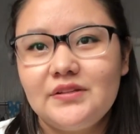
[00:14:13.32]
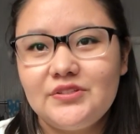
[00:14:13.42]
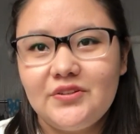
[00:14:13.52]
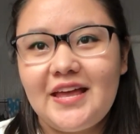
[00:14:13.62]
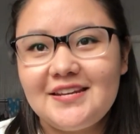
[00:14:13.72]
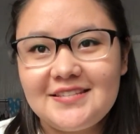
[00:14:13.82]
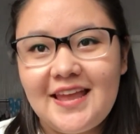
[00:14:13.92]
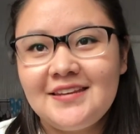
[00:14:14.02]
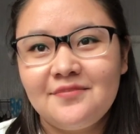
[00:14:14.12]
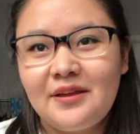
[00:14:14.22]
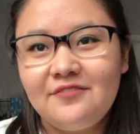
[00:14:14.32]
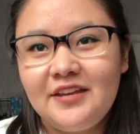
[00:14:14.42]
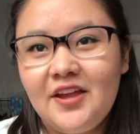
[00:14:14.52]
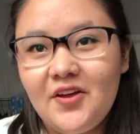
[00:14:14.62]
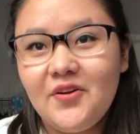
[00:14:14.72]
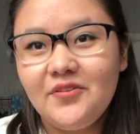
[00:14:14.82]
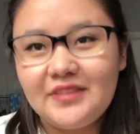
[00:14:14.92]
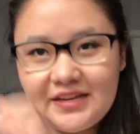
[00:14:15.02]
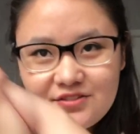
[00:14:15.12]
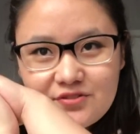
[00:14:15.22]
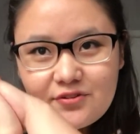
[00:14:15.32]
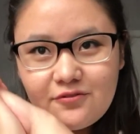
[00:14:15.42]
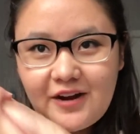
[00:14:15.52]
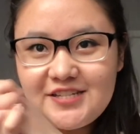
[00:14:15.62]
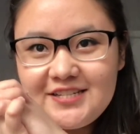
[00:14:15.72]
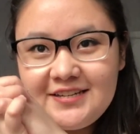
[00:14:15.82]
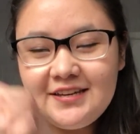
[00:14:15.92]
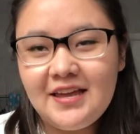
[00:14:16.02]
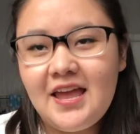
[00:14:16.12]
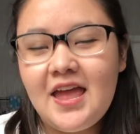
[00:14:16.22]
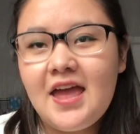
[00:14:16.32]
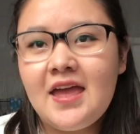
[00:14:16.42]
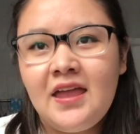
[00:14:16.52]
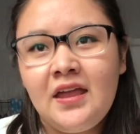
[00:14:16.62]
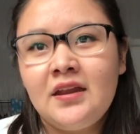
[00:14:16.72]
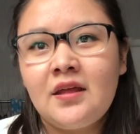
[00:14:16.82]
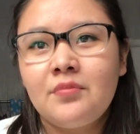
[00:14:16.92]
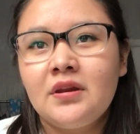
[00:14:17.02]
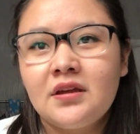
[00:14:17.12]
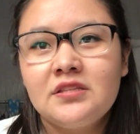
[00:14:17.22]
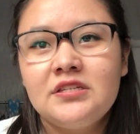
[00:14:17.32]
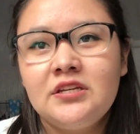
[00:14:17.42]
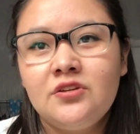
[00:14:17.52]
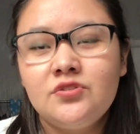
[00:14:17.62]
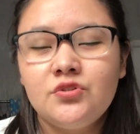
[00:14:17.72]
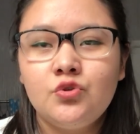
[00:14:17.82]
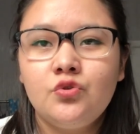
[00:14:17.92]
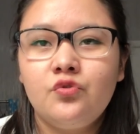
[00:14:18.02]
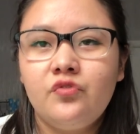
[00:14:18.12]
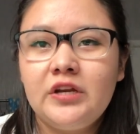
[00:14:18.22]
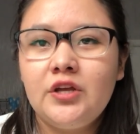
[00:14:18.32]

So that is the end of my video. Thanks for watching, and I'm going to continue to